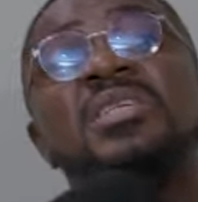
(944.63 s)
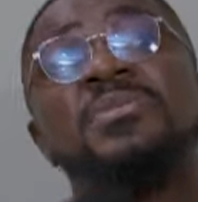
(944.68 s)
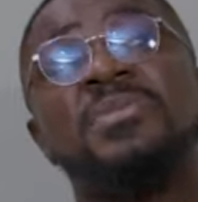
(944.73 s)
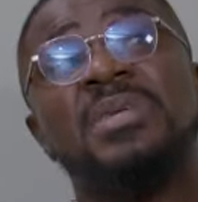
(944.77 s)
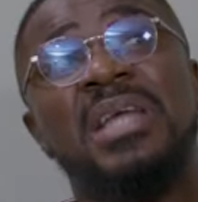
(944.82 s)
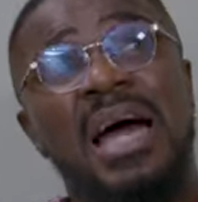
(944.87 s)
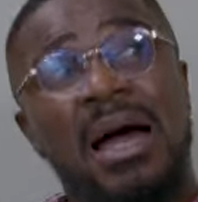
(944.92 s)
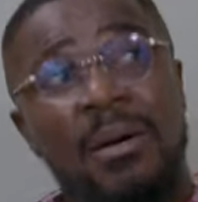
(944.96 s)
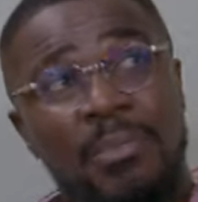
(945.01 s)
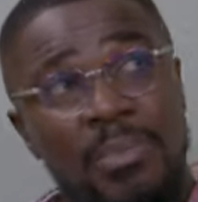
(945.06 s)
has
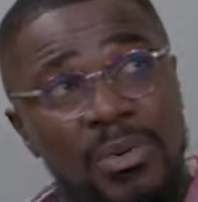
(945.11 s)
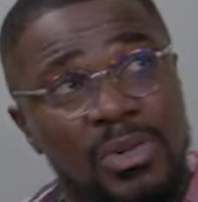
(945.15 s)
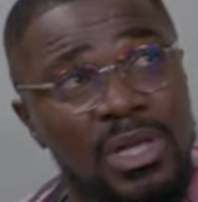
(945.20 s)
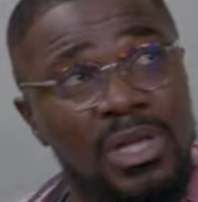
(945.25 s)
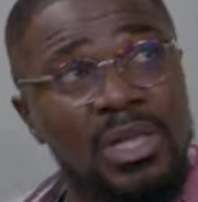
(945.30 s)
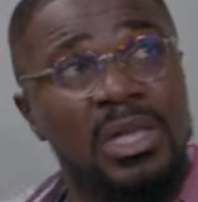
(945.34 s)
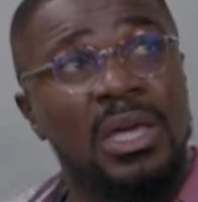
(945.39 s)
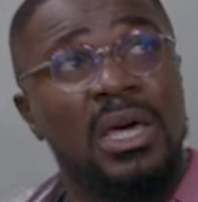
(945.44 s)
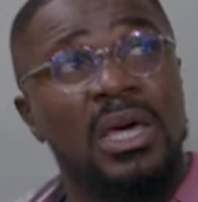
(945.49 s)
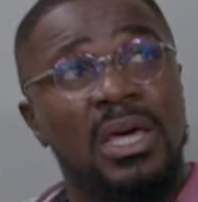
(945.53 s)
been
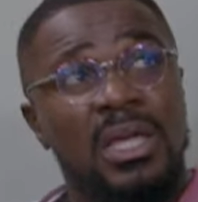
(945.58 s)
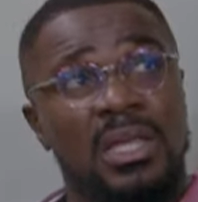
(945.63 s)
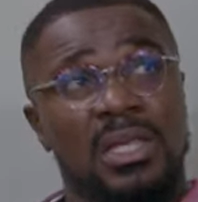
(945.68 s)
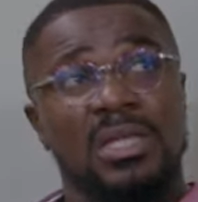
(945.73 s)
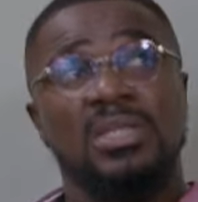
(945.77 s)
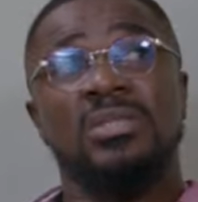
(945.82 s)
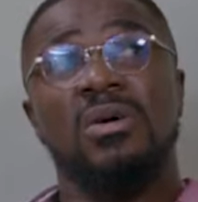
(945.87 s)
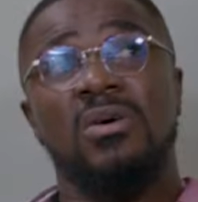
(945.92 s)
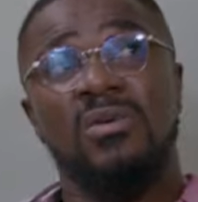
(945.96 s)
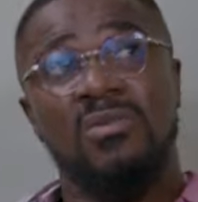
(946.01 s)
happening in
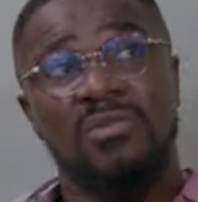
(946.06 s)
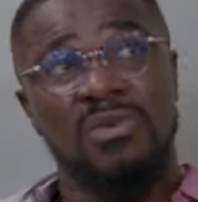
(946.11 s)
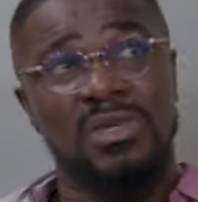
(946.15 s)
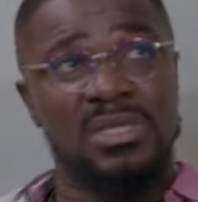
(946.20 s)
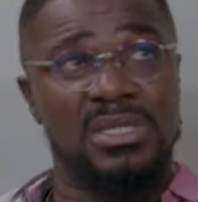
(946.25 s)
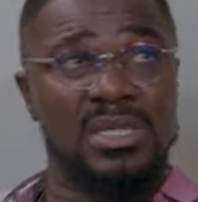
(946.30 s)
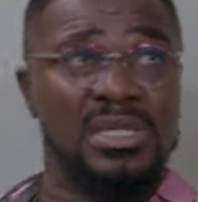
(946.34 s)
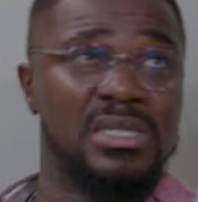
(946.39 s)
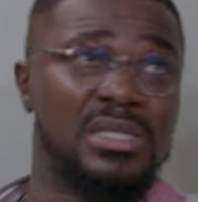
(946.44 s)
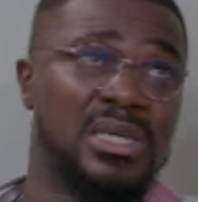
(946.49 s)
this
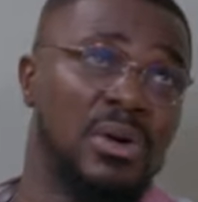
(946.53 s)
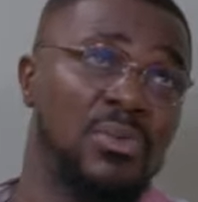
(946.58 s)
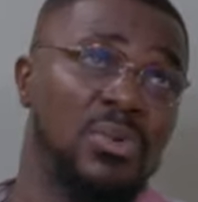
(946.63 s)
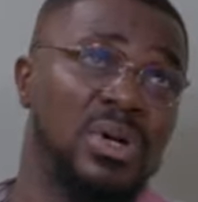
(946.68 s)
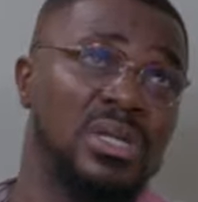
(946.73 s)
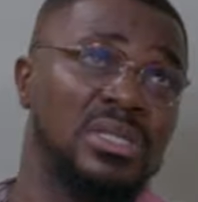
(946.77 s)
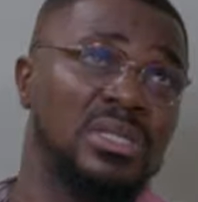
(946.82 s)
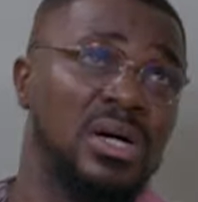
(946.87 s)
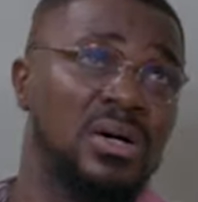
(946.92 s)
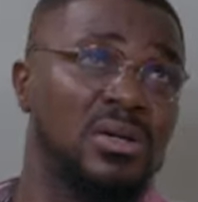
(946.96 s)
office since I
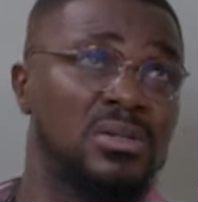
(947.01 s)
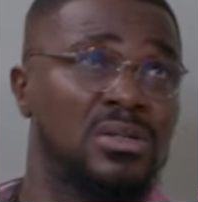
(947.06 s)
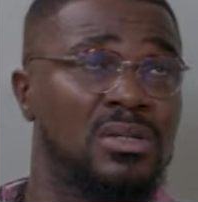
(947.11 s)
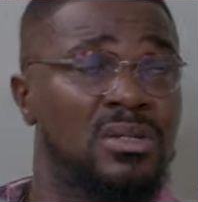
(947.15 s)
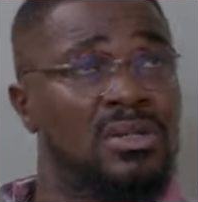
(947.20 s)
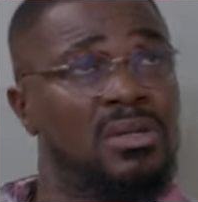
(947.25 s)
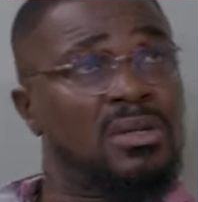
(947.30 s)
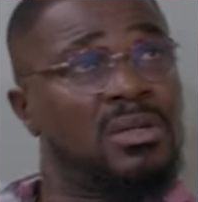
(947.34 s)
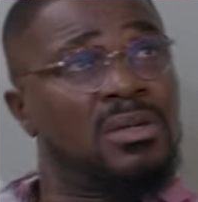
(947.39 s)
went out.